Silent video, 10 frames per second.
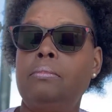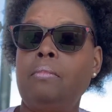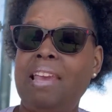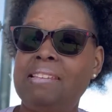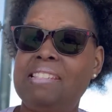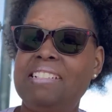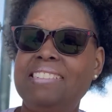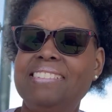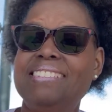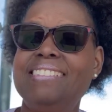Is it?
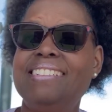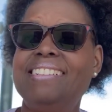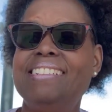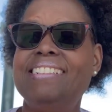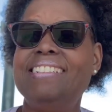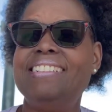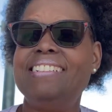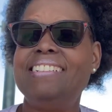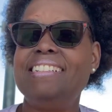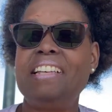
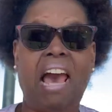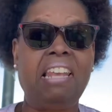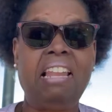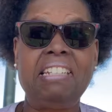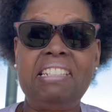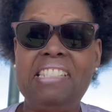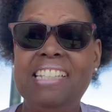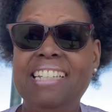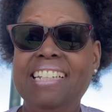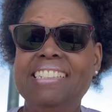I'd like to see it.